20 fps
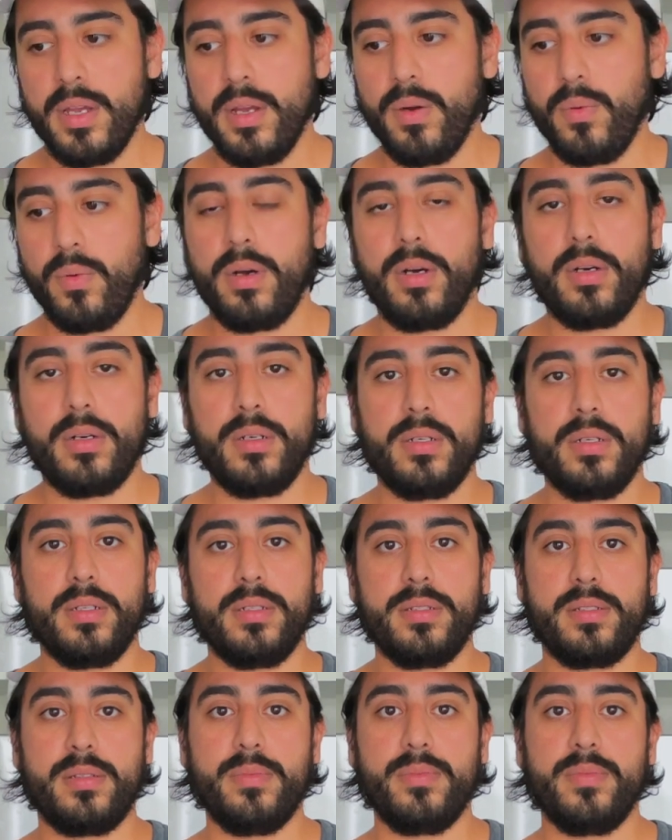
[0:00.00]
Well,
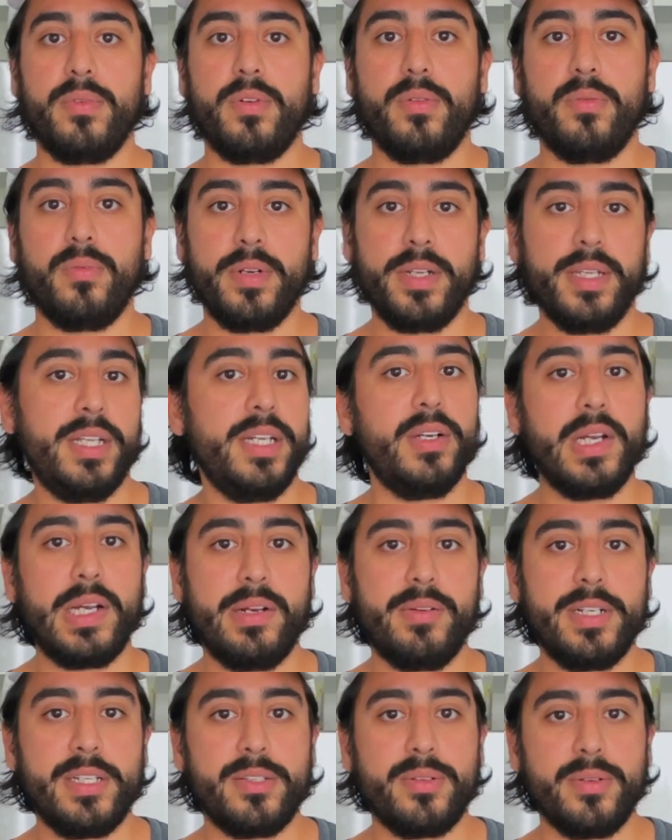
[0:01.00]
some really great
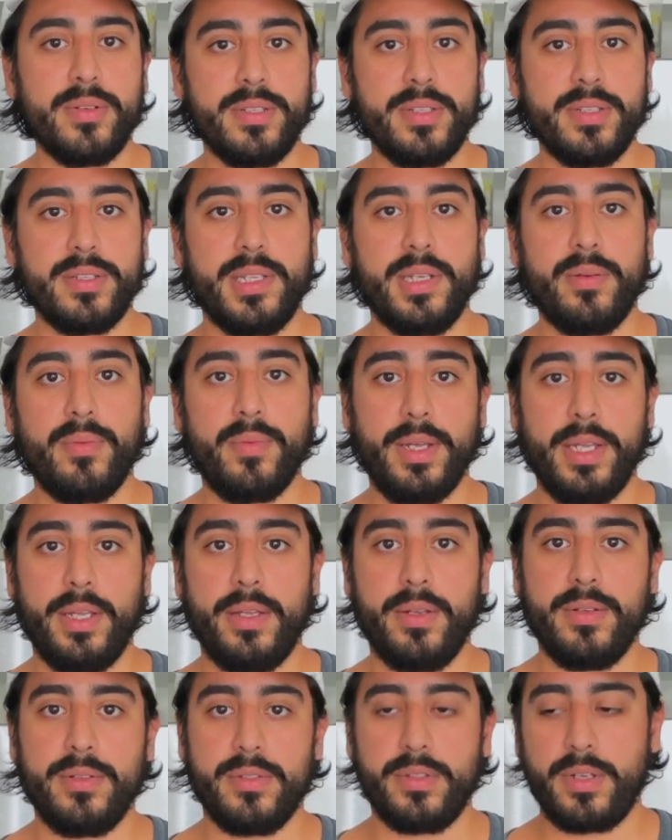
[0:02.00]
resources that we
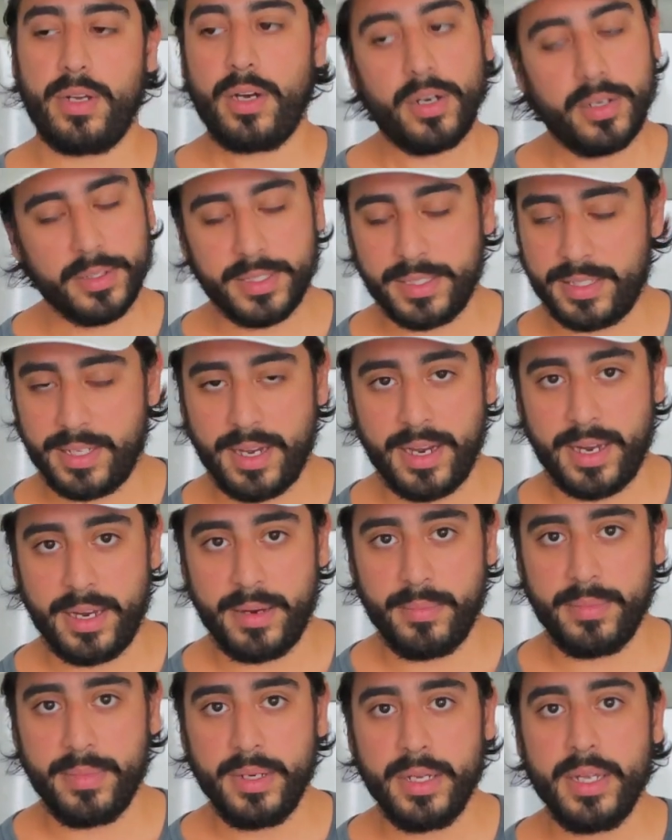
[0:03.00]
use all the
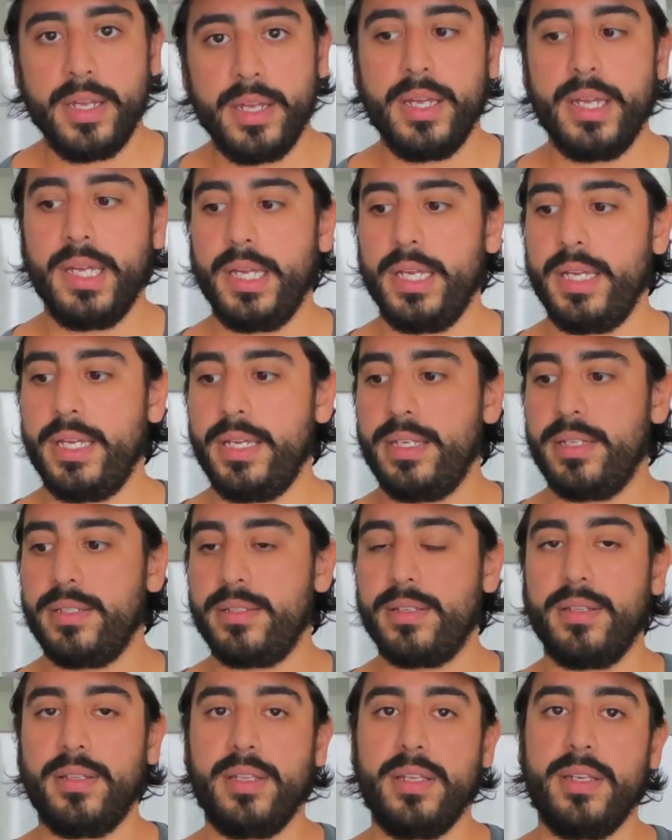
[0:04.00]
time
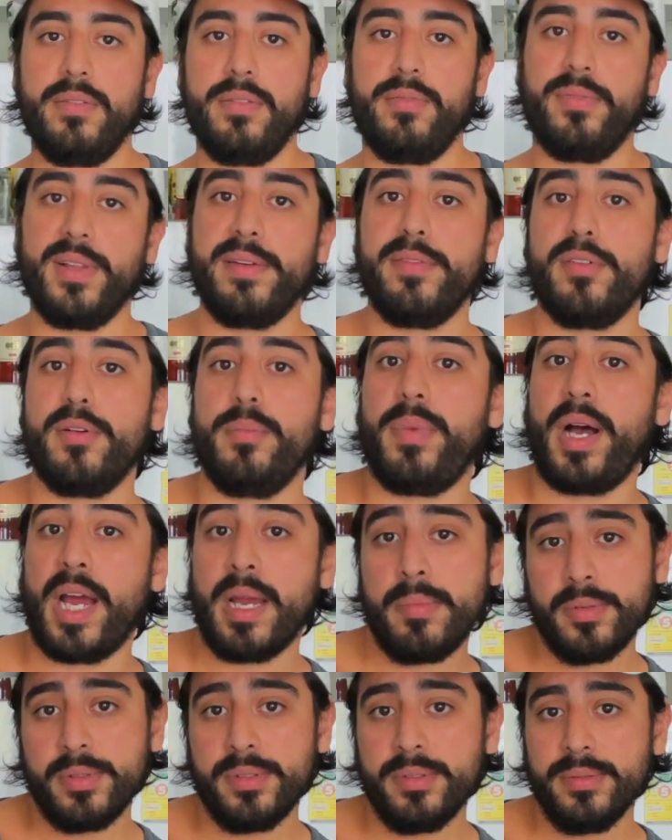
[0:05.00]
is the Flavor
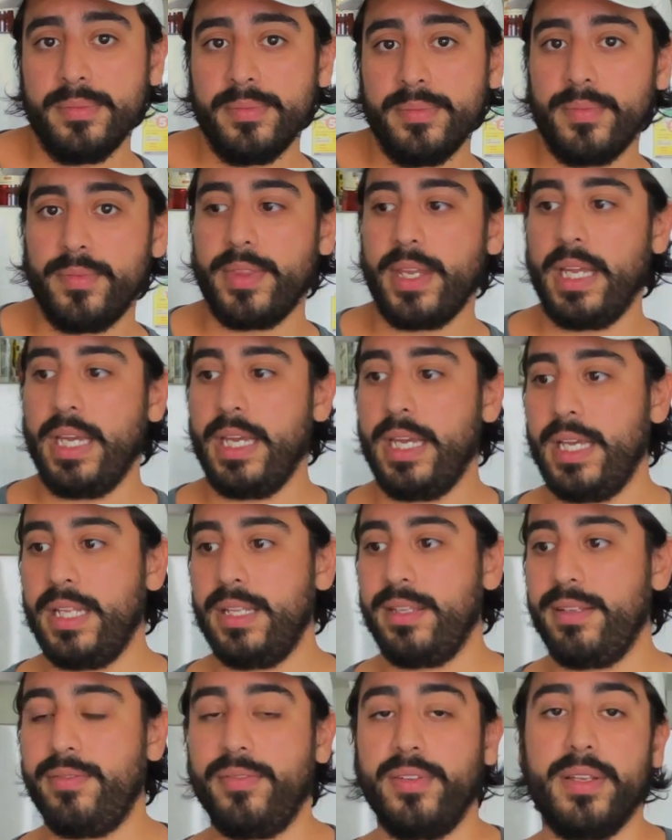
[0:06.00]
Bible and
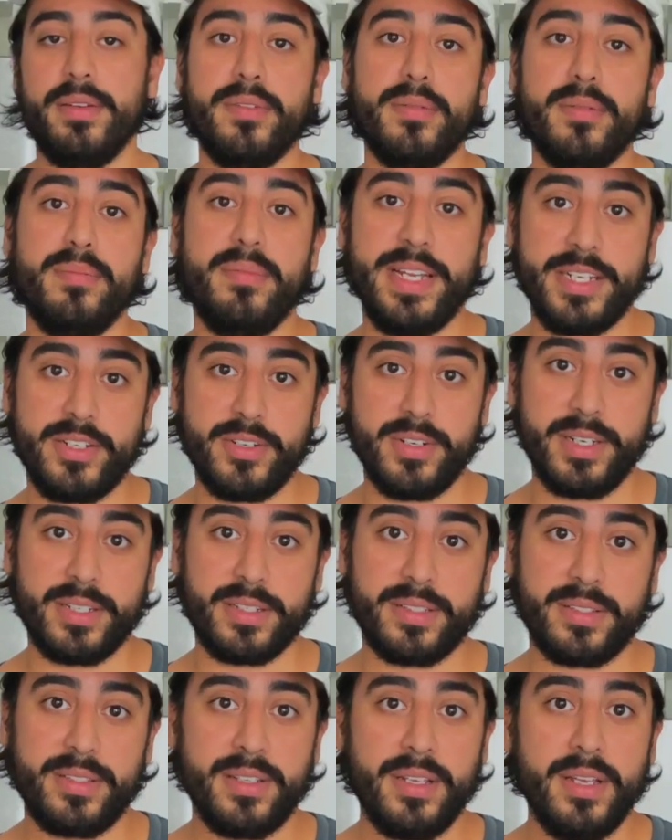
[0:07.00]
the Flavor
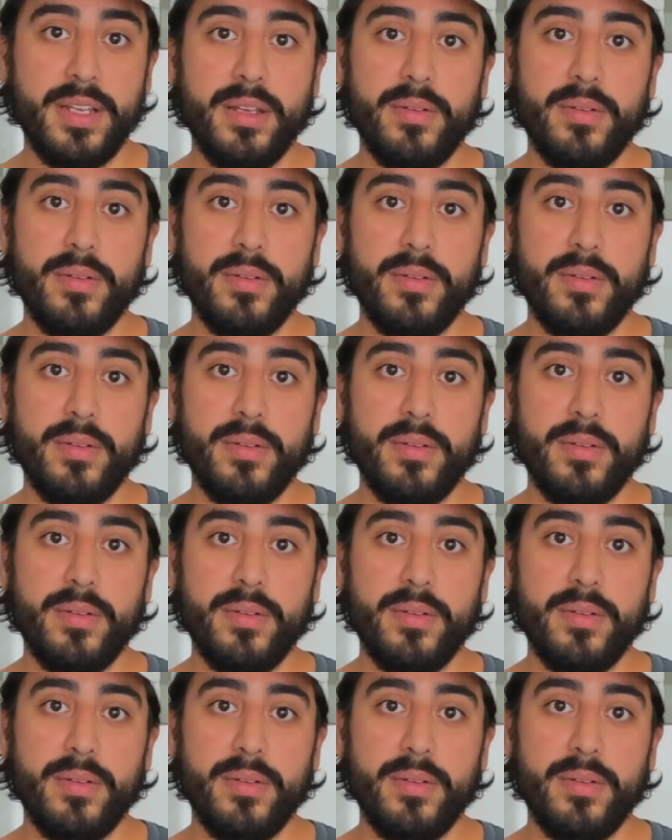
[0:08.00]
Matrix,